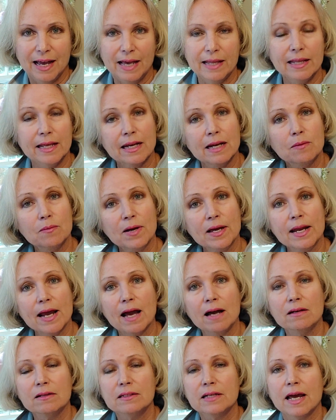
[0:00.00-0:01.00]
And then I went
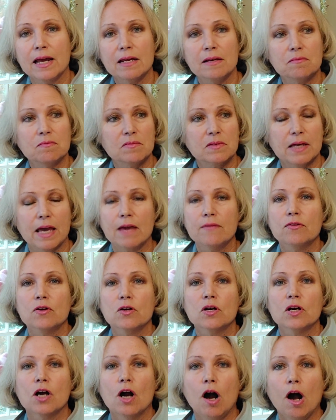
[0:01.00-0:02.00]
out and I gave
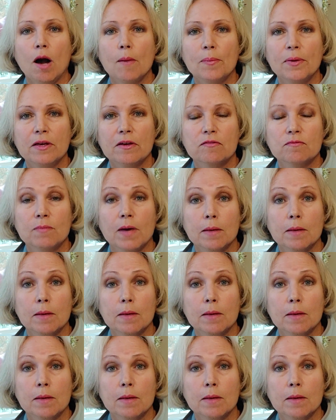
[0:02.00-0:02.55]
her a copy of